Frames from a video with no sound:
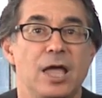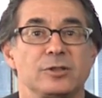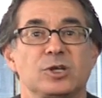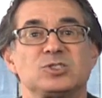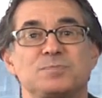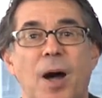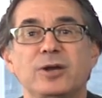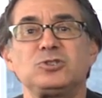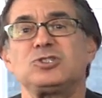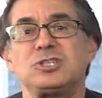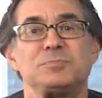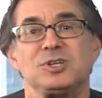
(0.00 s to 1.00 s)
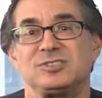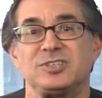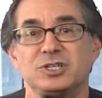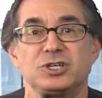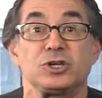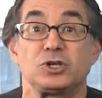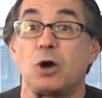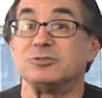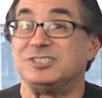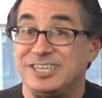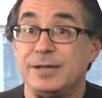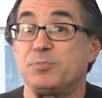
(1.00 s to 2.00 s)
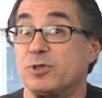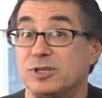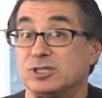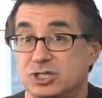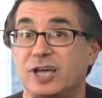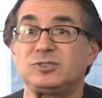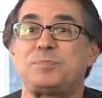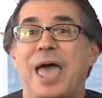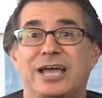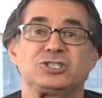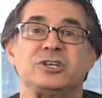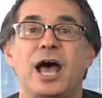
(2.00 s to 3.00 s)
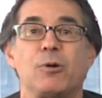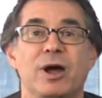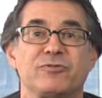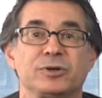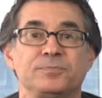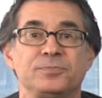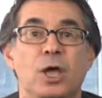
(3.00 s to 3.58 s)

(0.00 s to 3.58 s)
The sponsorship decision goes deeper than just passion, however.